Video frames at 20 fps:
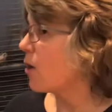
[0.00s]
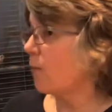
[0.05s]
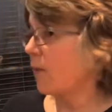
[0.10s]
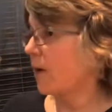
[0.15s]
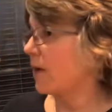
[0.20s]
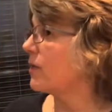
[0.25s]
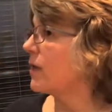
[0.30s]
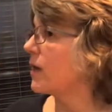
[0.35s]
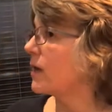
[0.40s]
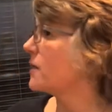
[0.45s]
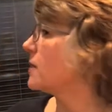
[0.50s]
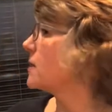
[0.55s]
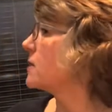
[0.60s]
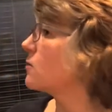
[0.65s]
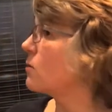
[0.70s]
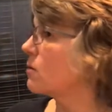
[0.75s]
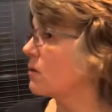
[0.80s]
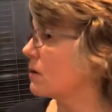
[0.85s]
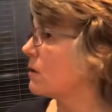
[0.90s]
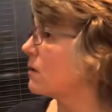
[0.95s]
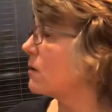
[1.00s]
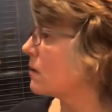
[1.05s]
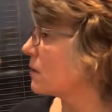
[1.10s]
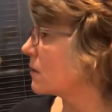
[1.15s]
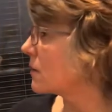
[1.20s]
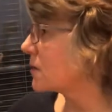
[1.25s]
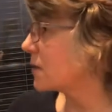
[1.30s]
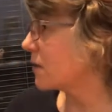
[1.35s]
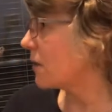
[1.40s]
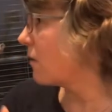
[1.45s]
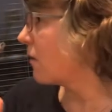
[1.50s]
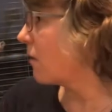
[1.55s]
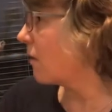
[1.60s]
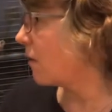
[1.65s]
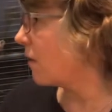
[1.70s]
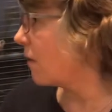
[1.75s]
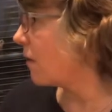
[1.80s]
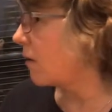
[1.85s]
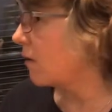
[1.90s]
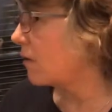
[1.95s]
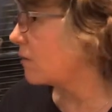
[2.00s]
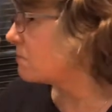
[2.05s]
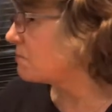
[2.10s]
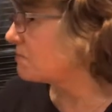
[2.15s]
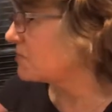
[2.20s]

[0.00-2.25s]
whether it is God or